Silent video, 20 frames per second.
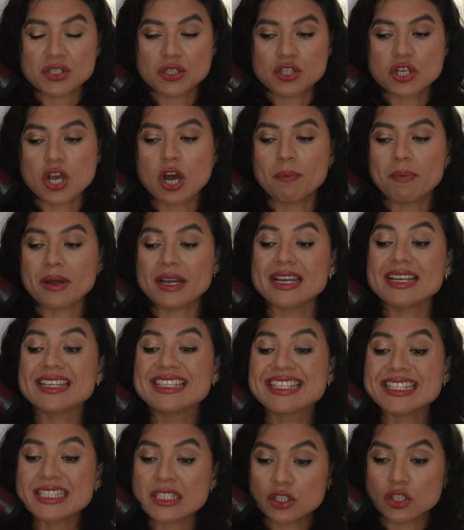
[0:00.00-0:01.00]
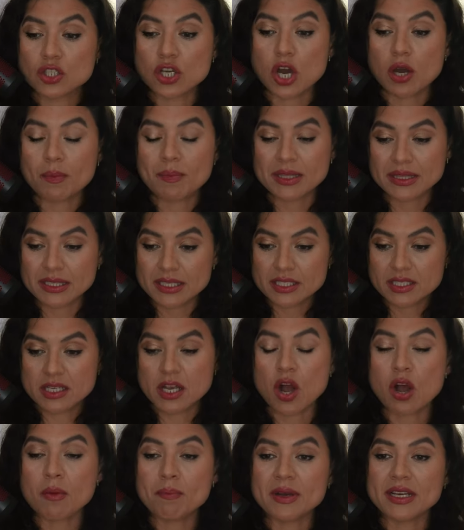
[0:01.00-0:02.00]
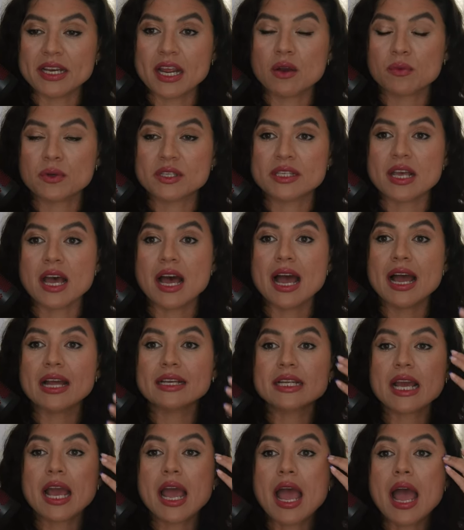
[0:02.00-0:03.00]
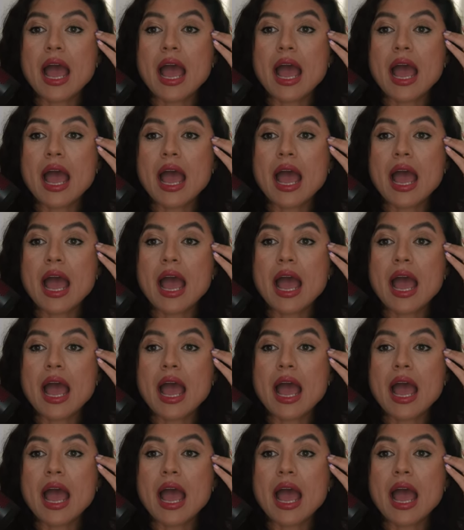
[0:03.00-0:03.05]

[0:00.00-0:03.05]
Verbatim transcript: this job, but in this job, in this company I was at,